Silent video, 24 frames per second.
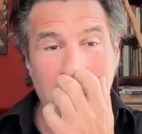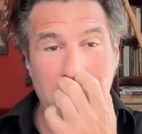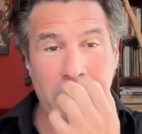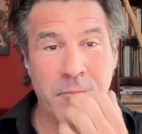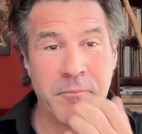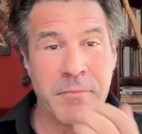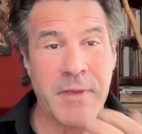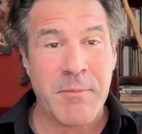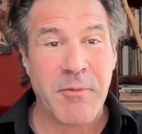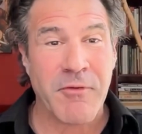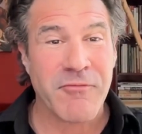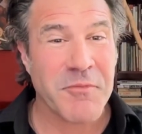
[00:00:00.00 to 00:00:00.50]

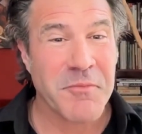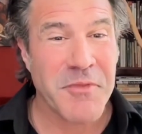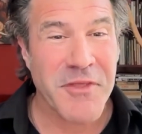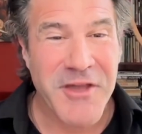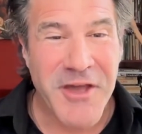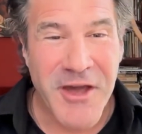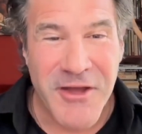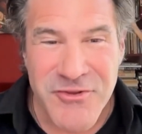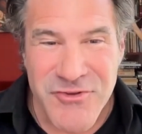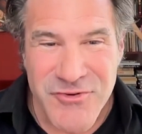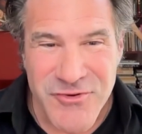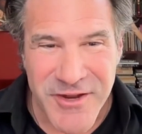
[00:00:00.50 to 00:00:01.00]
People from the
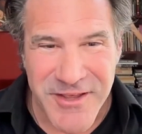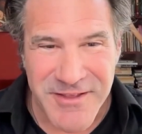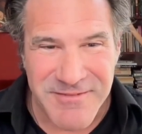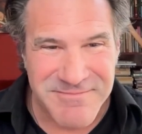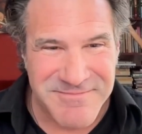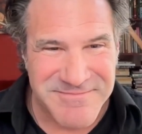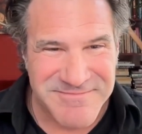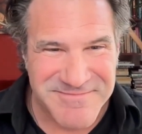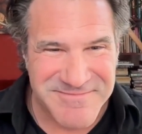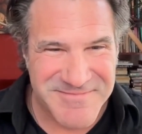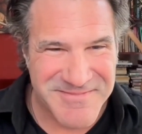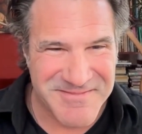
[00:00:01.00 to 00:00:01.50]
country.
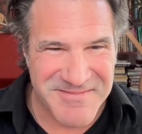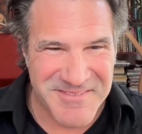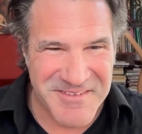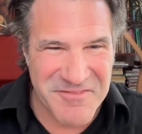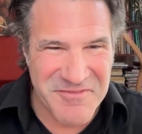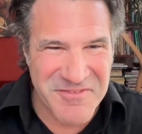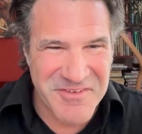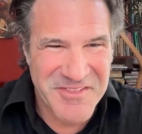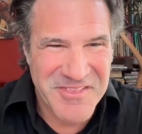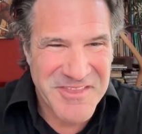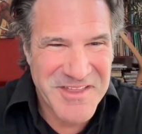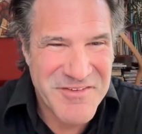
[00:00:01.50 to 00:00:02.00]
If
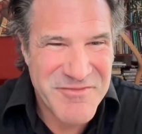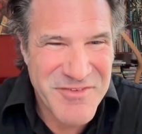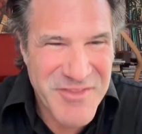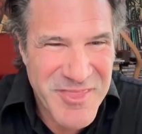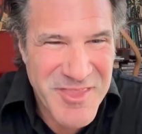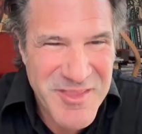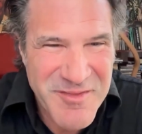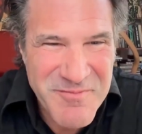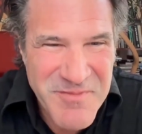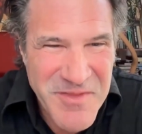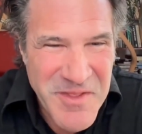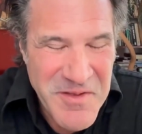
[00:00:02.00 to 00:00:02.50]
you live
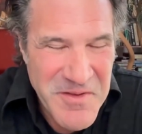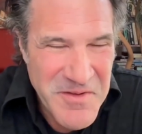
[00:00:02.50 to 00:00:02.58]
in